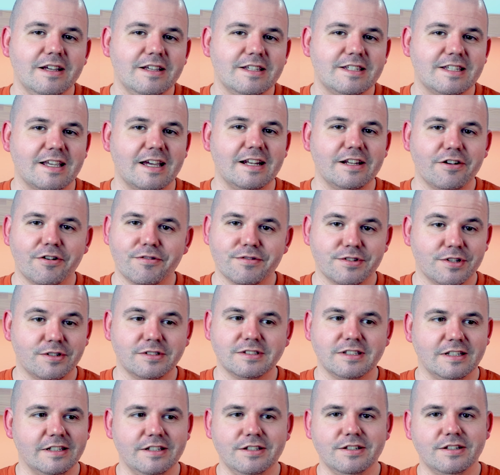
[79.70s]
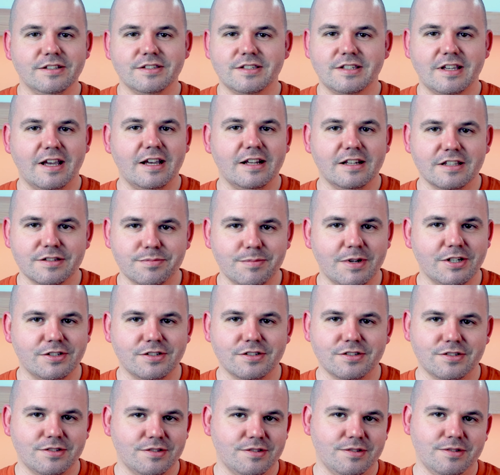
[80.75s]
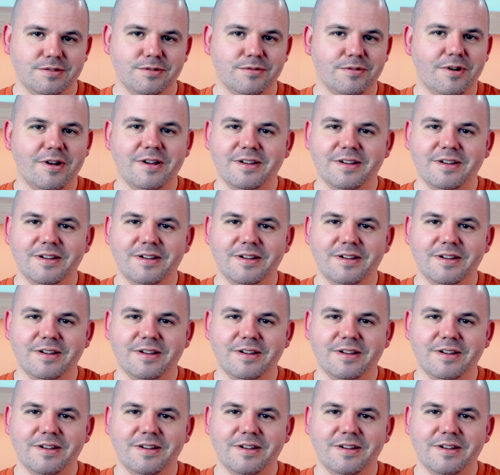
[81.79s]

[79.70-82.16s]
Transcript: Scaling horizontally, you can scale as much as you,